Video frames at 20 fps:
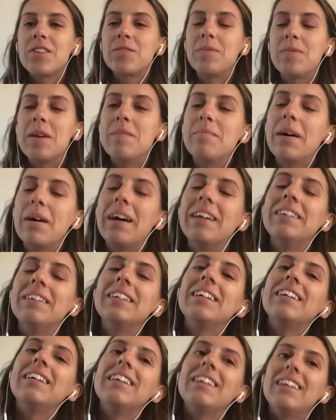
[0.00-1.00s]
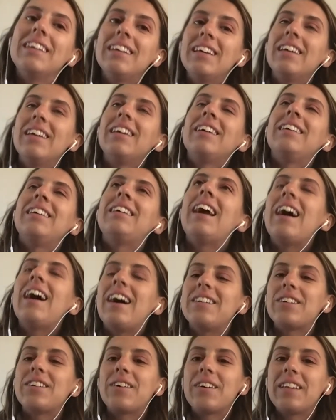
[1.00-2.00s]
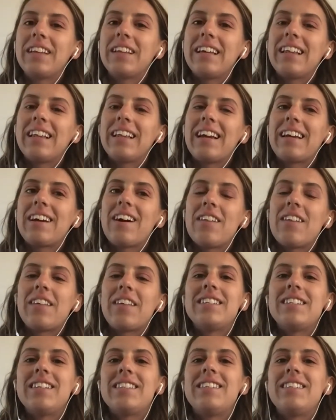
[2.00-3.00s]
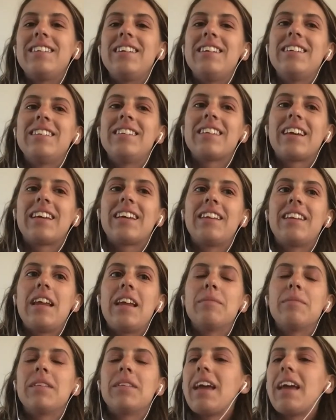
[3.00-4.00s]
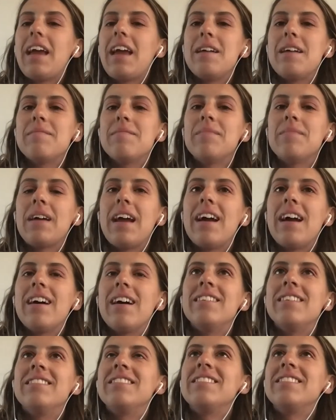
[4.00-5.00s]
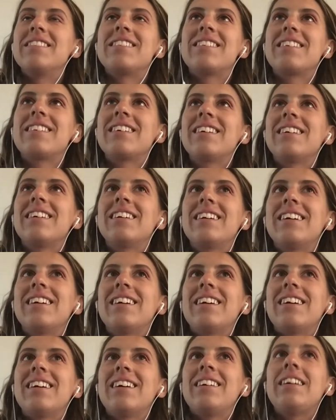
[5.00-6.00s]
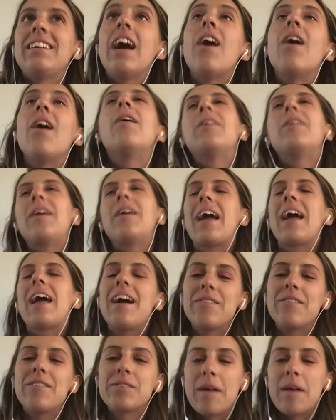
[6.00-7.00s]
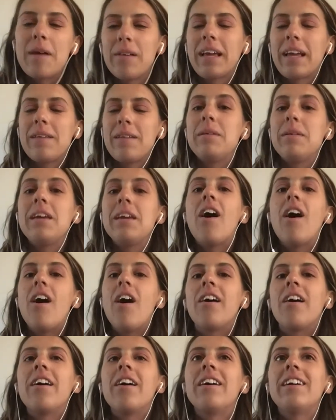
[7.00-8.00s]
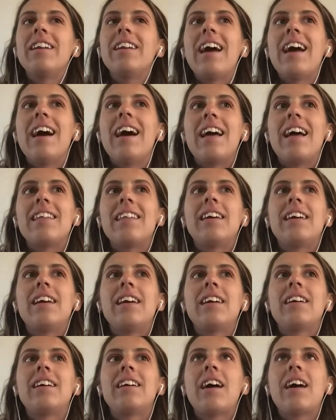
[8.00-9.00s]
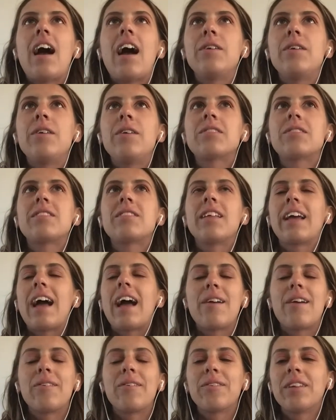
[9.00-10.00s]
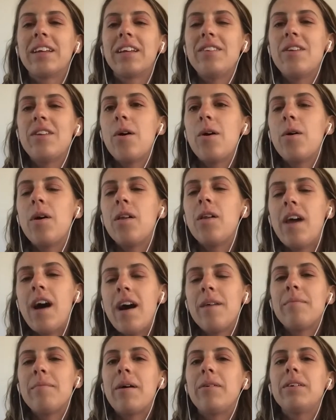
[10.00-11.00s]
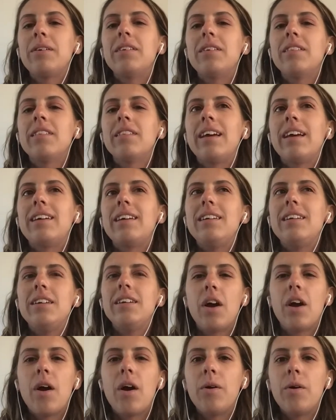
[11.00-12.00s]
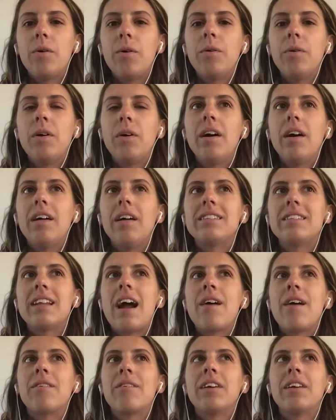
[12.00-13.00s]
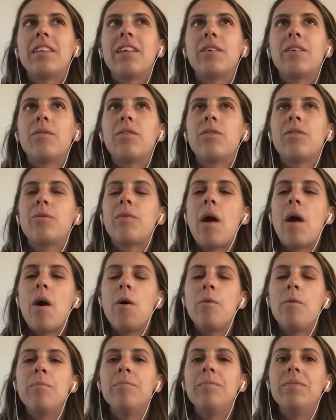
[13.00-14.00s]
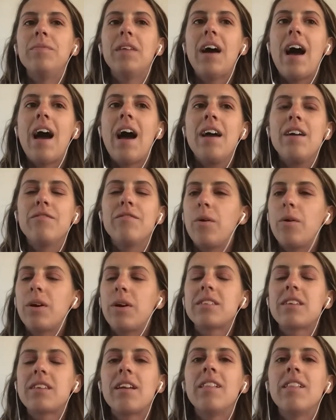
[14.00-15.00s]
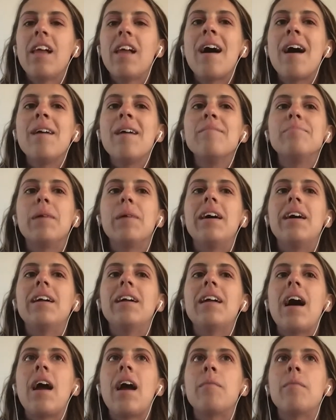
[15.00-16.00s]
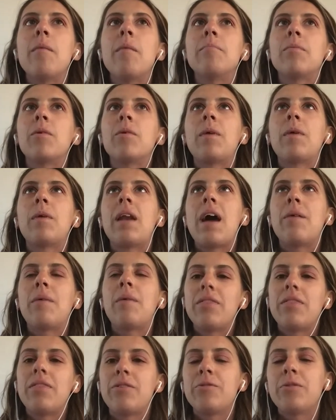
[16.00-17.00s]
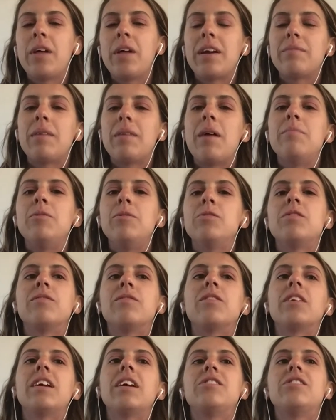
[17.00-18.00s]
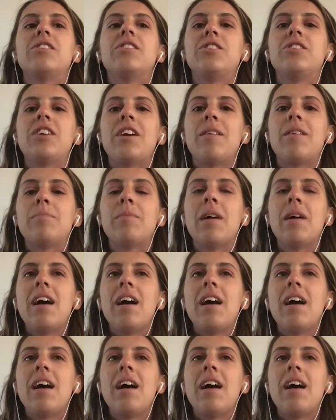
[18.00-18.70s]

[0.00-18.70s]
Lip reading: me, but yeah, totally. Like authenticity is like the name of the game. And it was about like it being hard. And I think I don't really know a lot about like ego. It's not really like the realm I focus on a lot. But I remember when I went through like my abusive relationship,